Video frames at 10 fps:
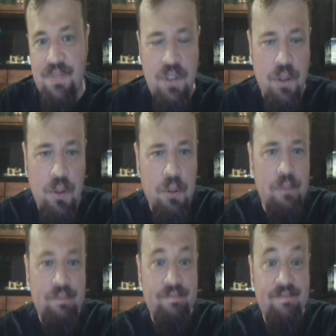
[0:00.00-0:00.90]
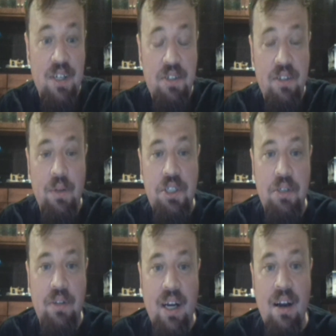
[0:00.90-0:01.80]
So there's no
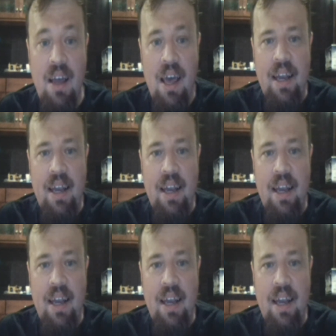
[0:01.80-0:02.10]
issue there.